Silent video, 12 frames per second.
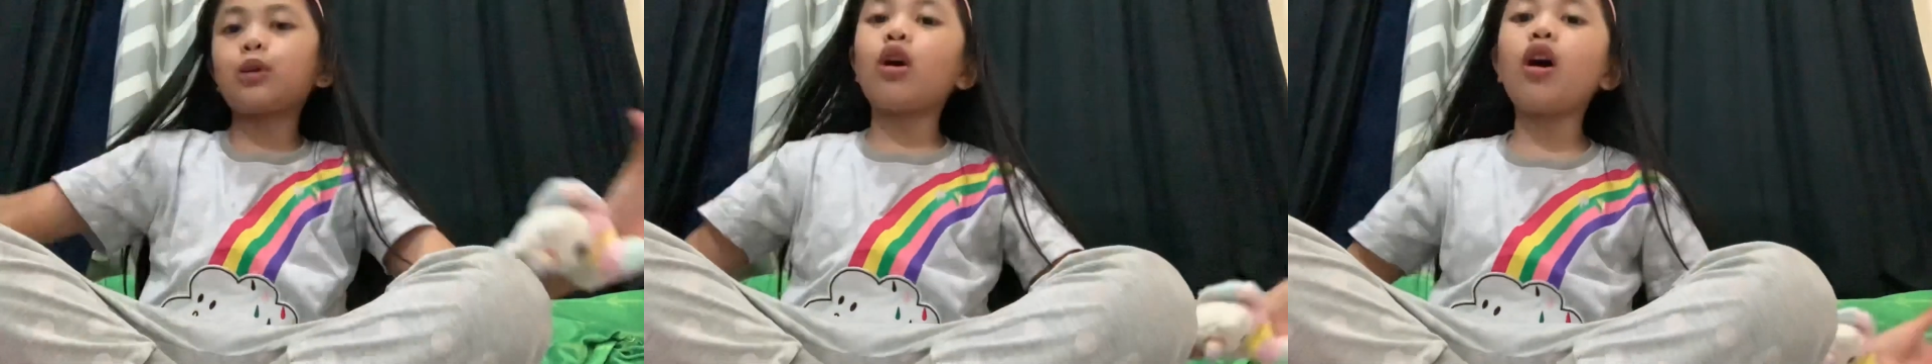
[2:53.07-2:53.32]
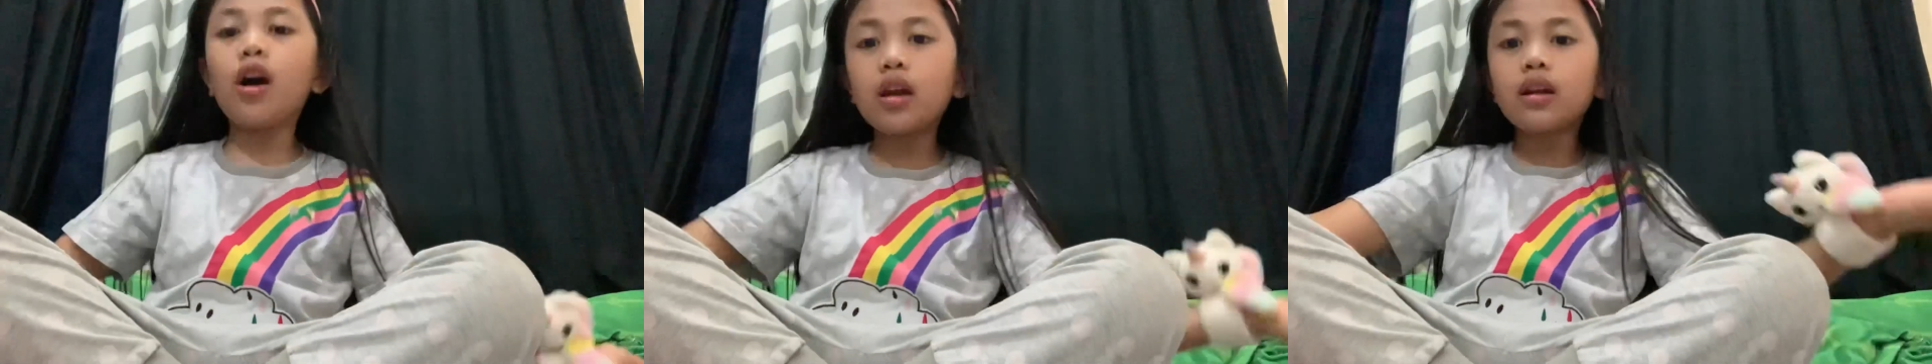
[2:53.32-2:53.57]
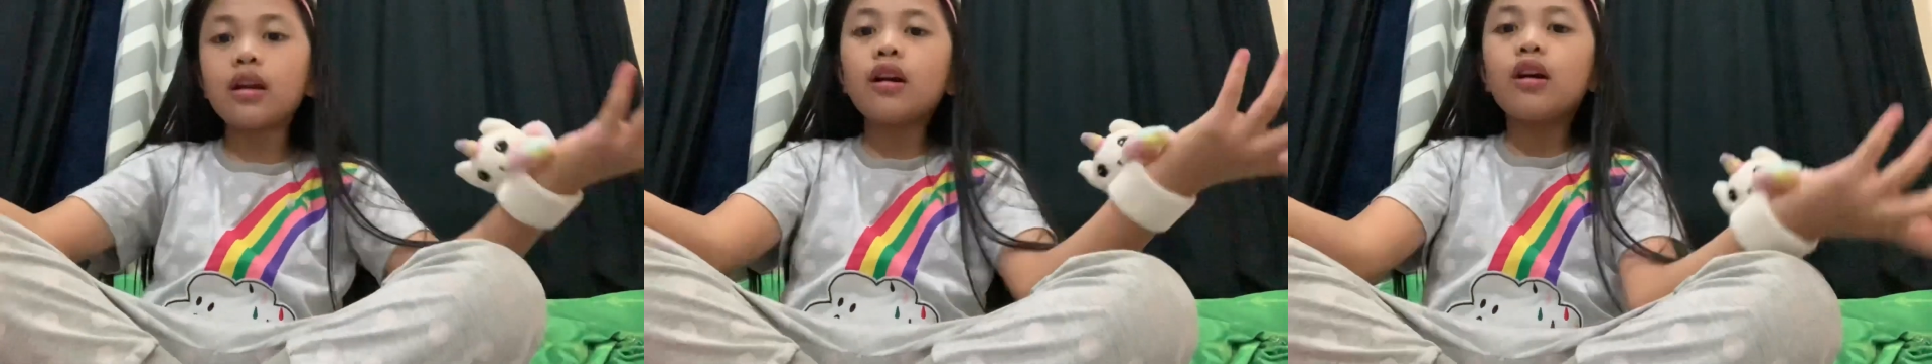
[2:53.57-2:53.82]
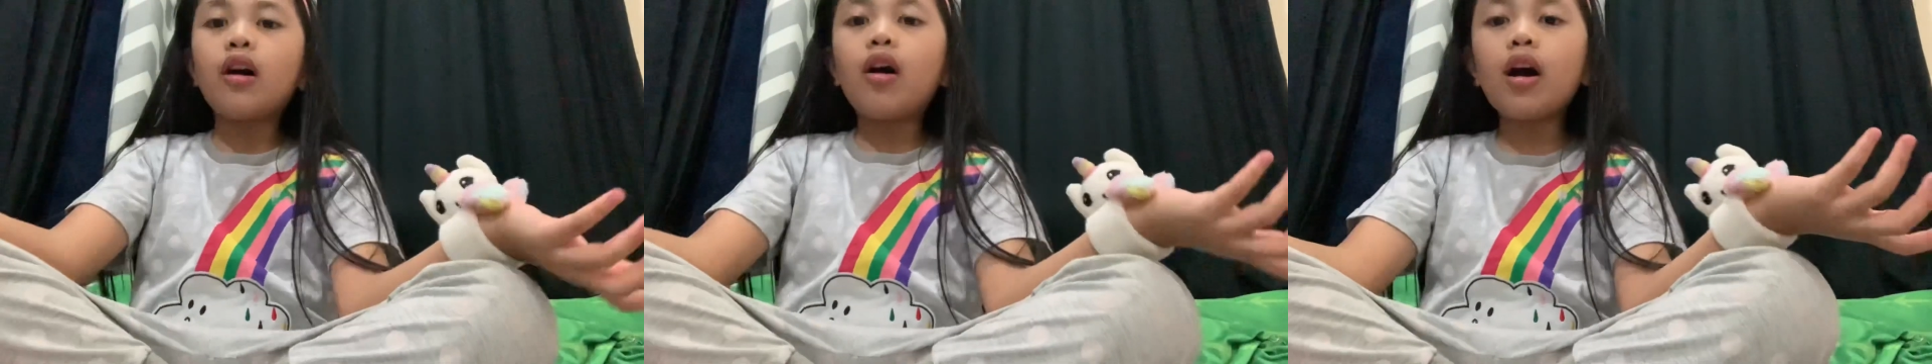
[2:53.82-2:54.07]
to all
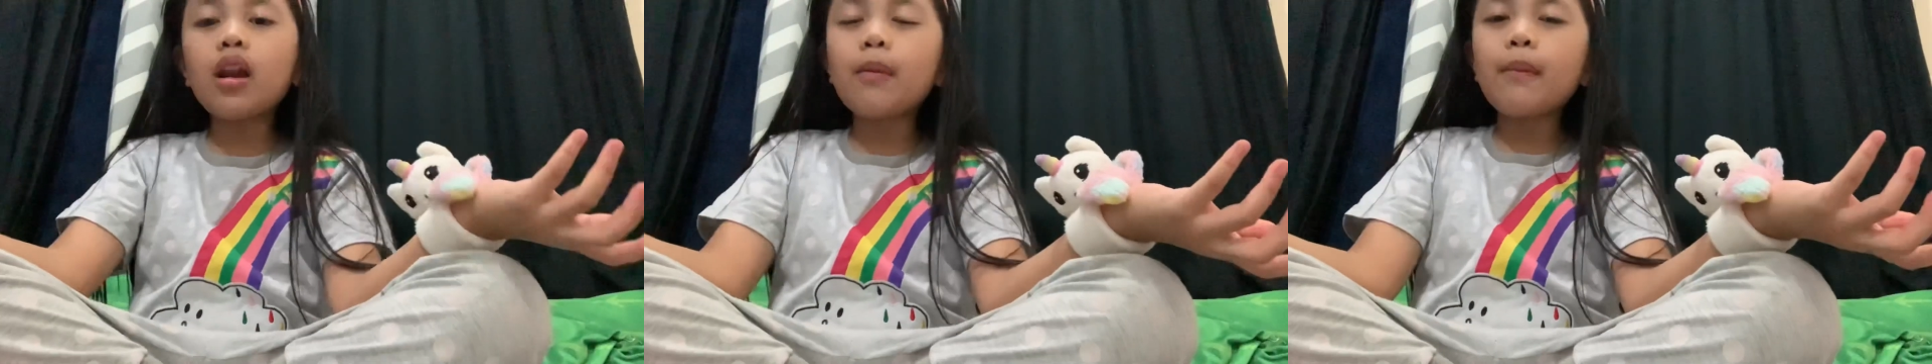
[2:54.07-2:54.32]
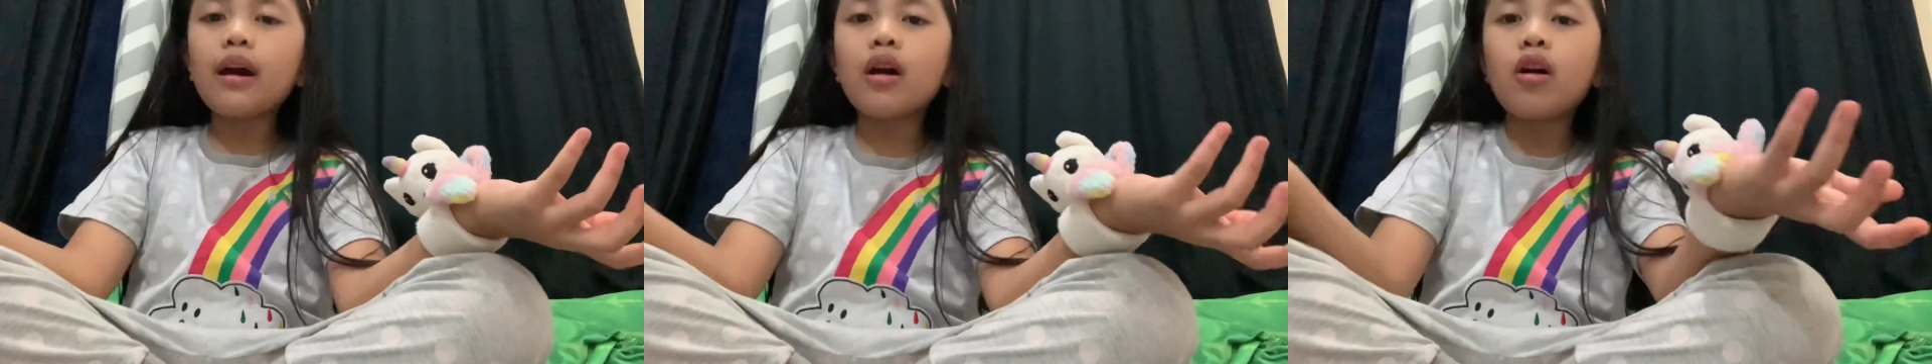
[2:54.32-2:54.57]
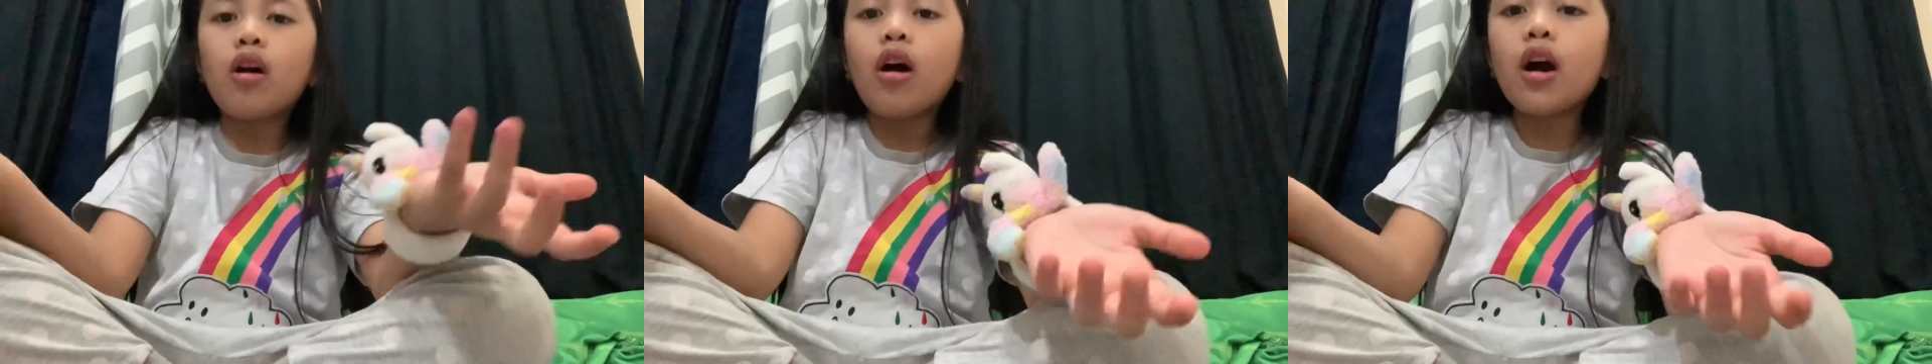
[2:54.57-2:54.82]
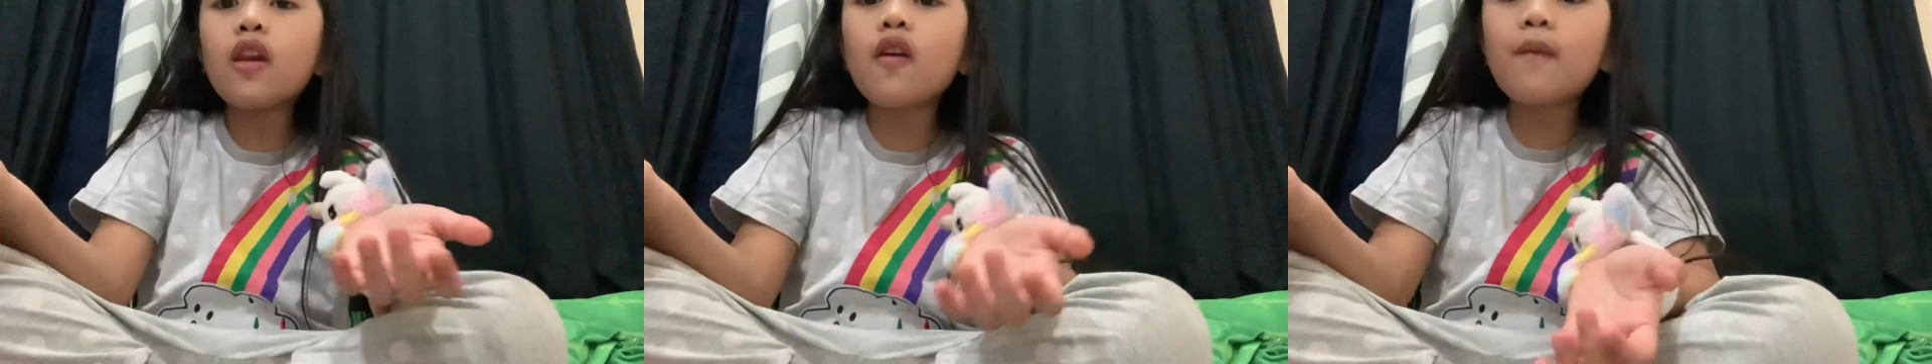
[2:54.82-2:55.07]

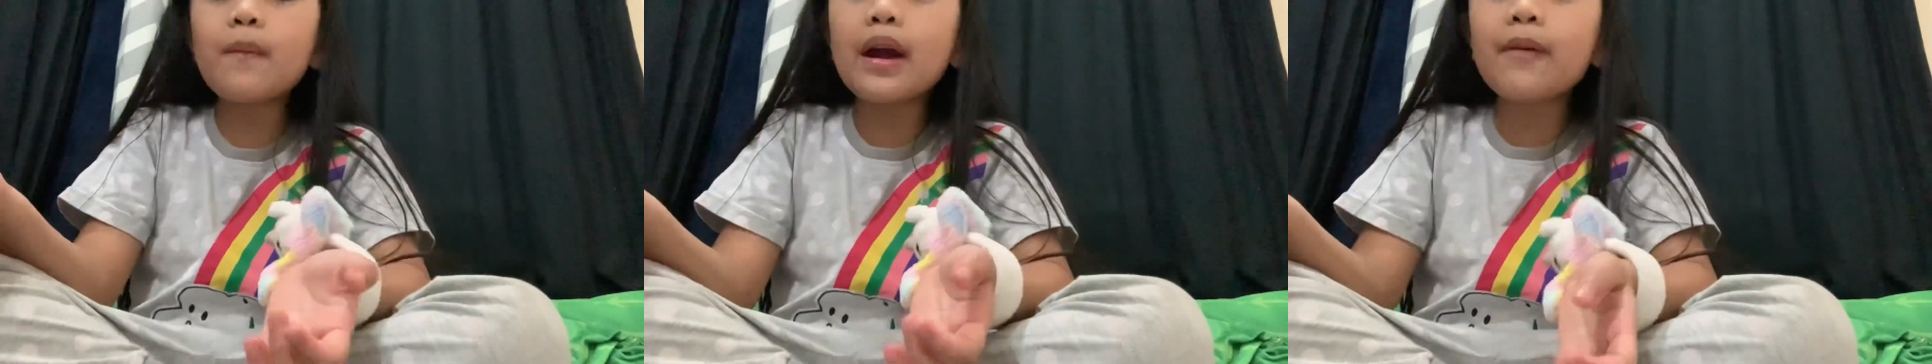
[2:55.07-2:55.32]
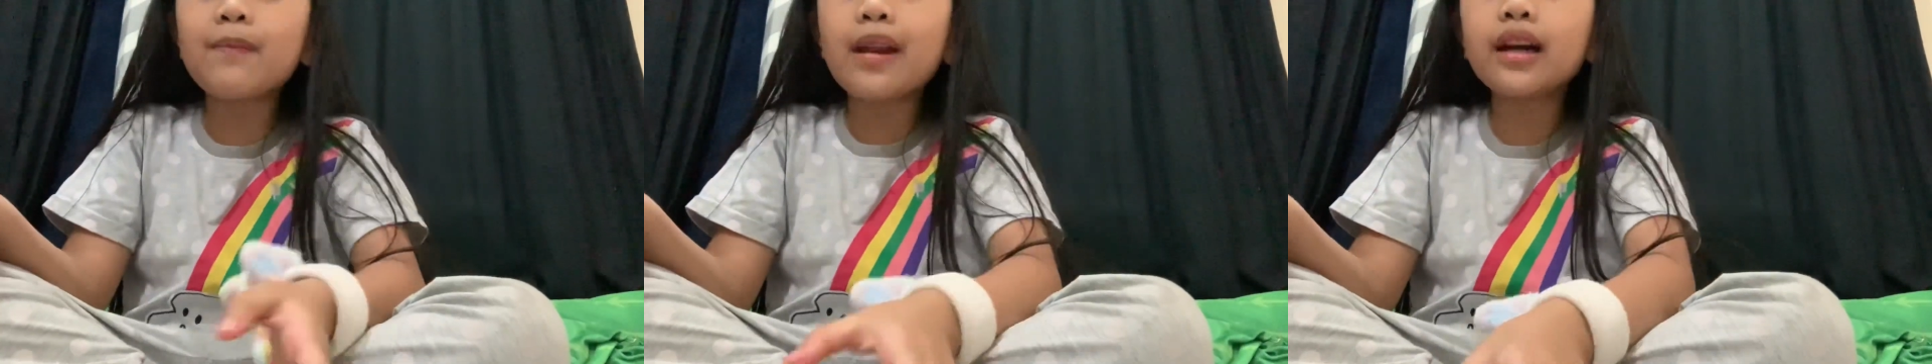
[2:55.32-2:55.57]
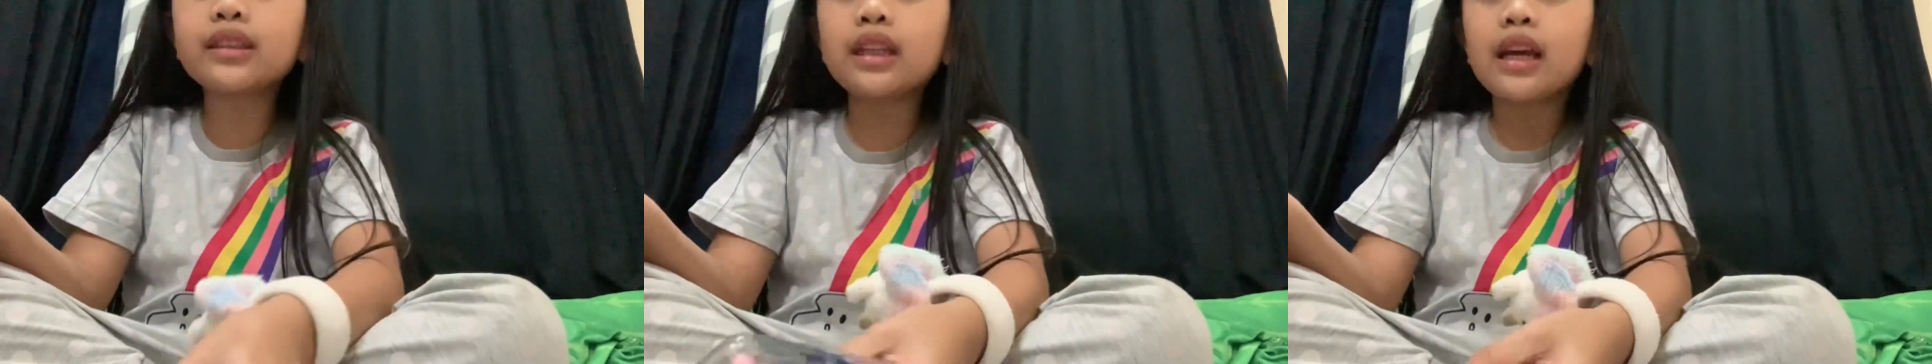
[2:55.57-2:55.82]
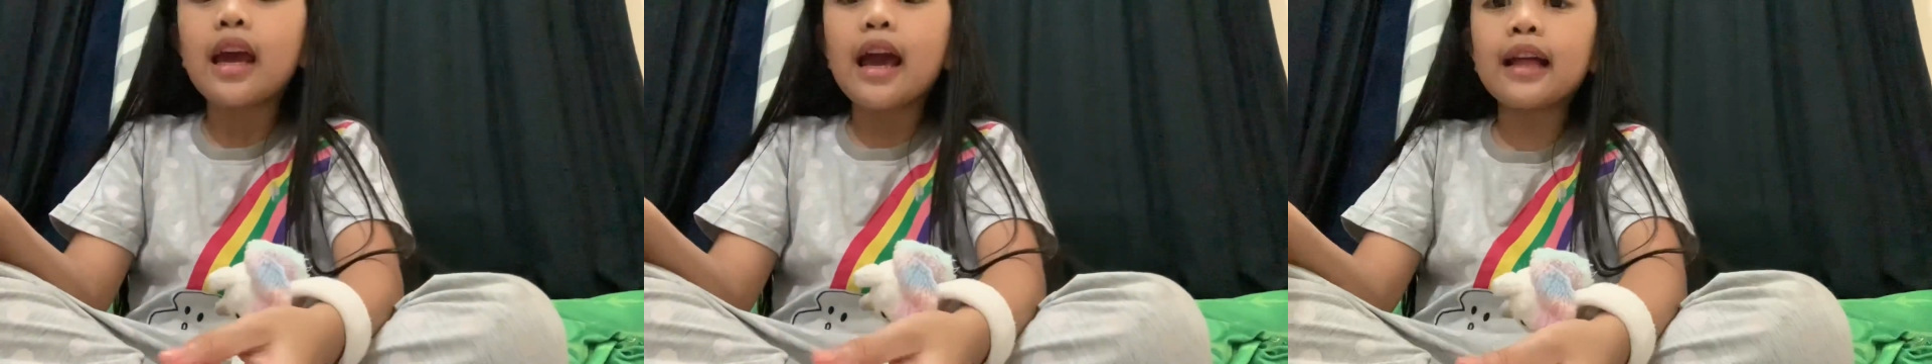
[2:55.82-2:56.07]
of my vlogs,
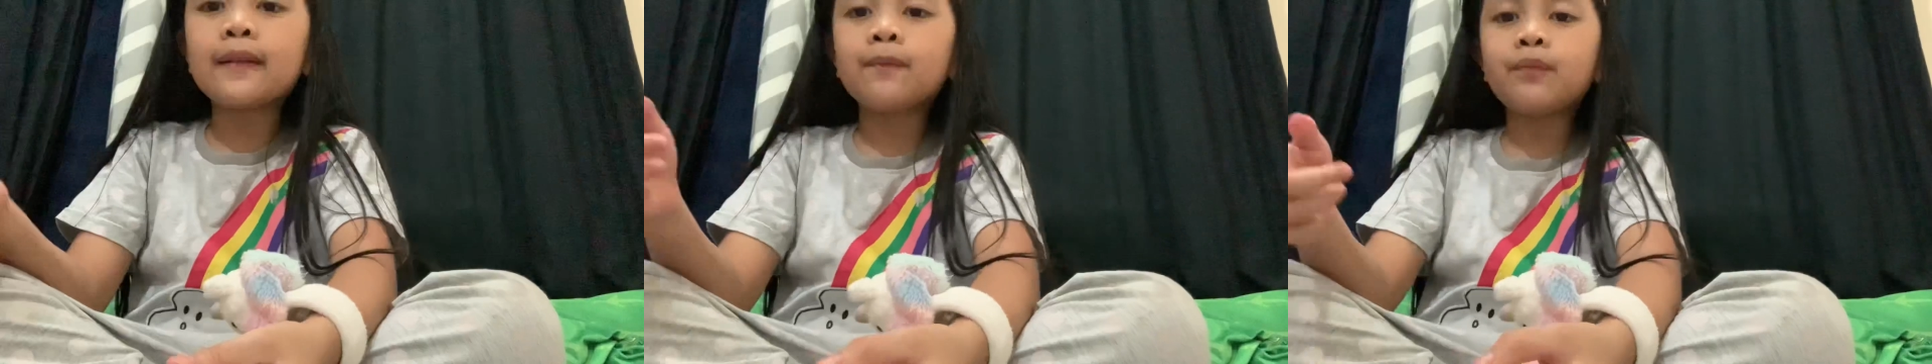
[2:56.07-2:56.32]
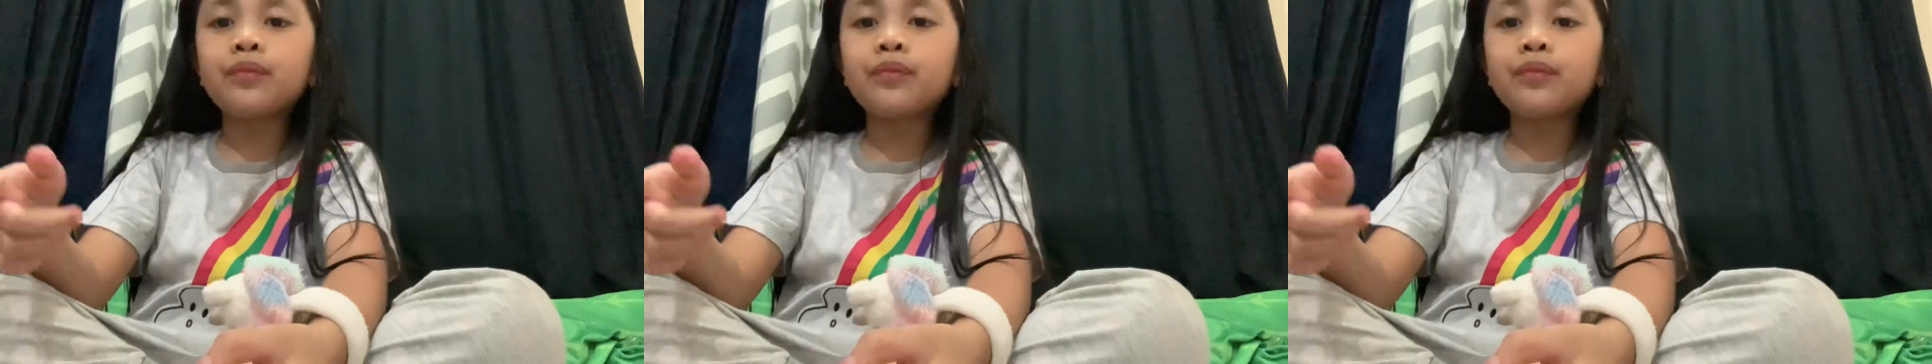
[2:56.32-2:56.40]
and